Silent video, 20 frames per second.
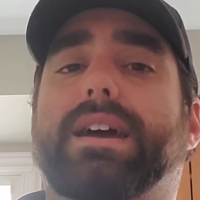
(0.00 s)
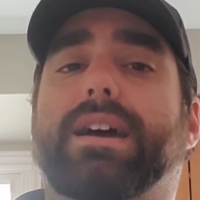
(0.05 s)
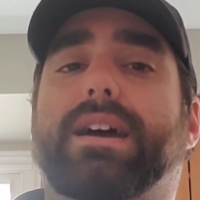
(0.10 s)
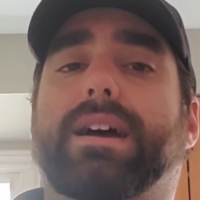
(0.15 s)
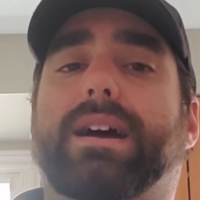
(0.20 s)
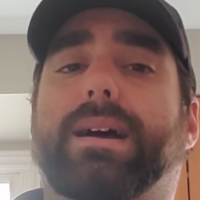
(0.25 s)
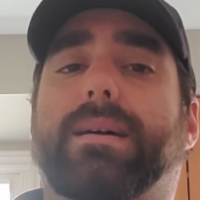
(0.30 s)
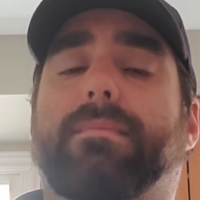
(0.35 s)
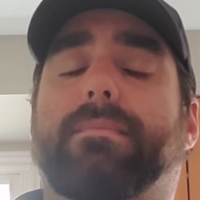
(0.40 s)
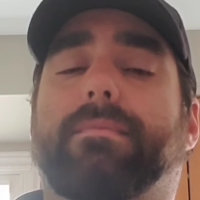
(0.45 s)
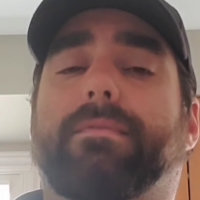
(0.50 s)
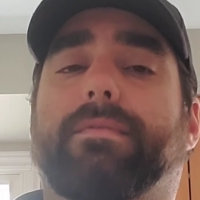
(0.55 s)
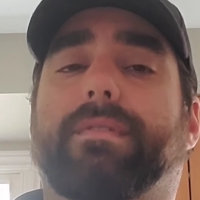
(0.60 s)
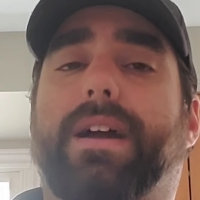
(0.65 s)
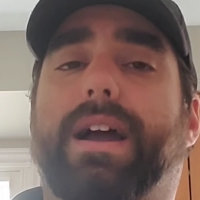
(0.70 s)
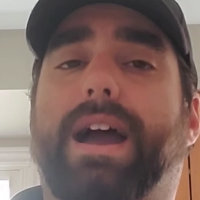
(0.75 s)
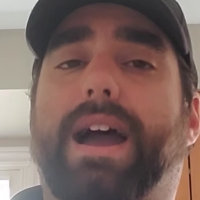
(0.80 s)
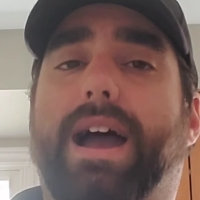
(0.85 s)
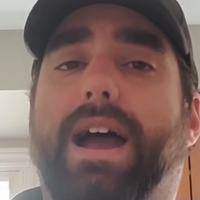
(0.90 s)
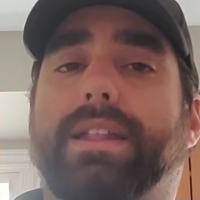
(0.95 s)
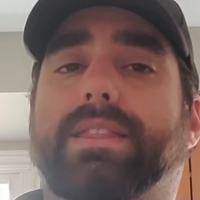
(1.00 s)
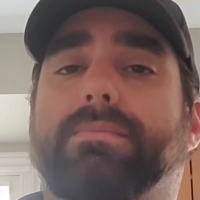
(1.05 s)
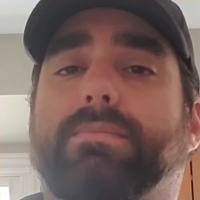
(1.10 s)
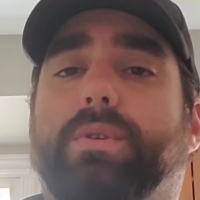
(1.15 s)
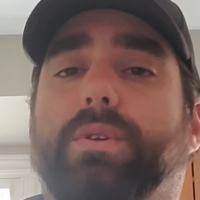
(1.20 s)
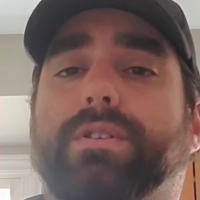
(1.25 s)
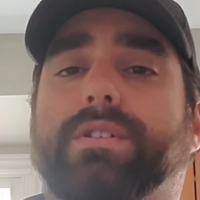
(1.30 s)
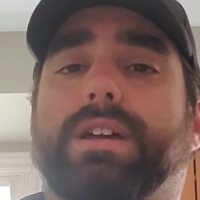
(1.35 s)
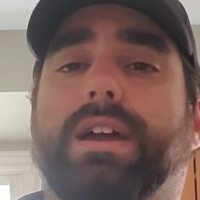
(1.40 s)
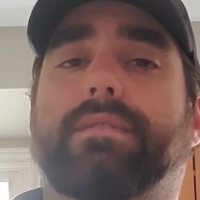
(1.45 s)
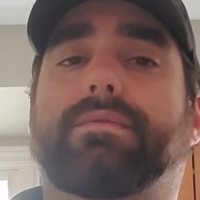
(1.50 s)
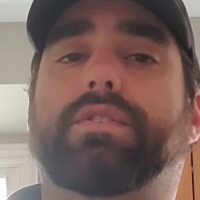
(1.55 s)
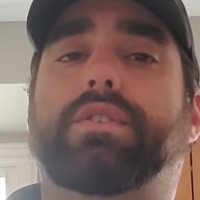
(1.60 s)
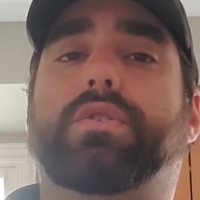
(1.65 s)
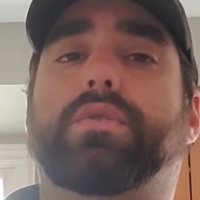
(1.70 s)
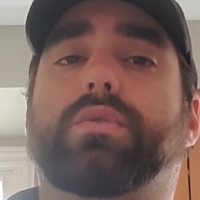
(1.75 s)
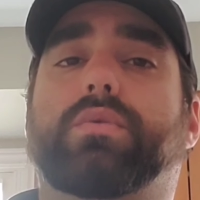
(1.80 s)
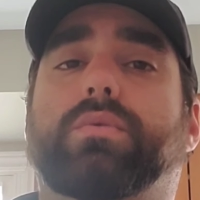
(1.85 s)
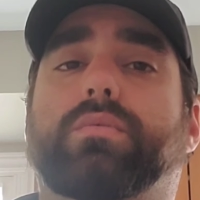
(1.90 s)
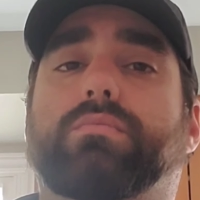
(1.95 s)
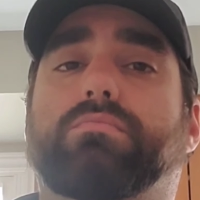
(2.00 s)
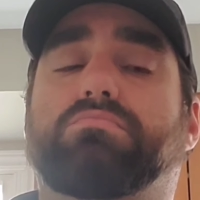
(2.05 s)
at the bird's eye view,